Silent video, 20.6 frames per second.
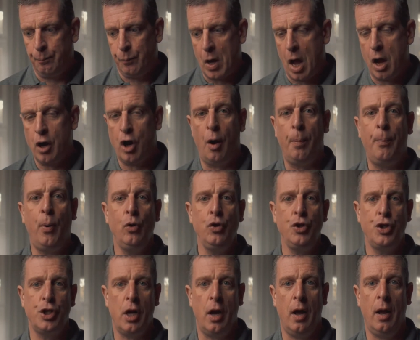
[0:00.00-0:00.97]
I got a
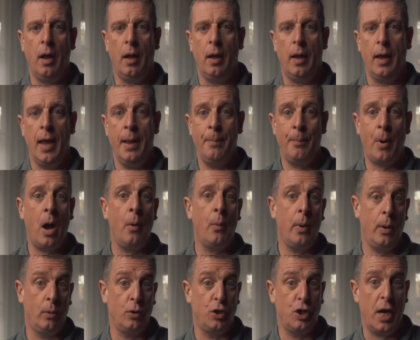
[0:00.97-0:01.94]
puncher in my
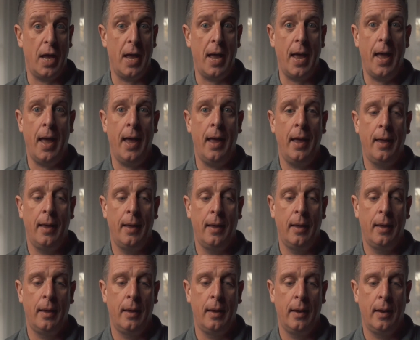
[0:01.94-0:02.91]
wheelchair,
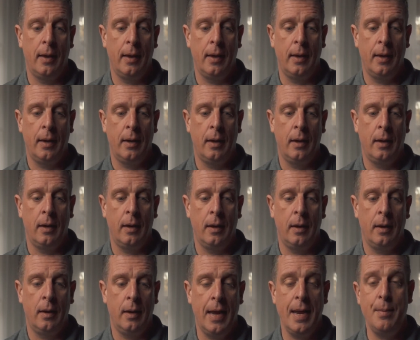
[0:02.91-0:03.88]

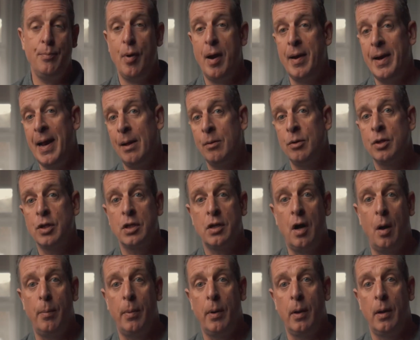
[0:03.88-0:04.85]
he'd break down and
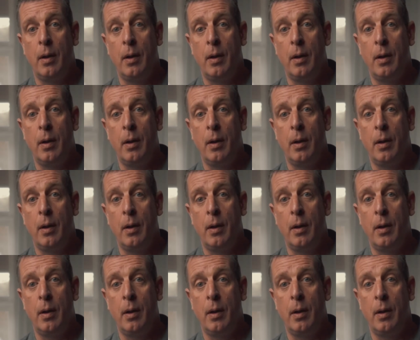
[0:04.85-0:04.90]
sob.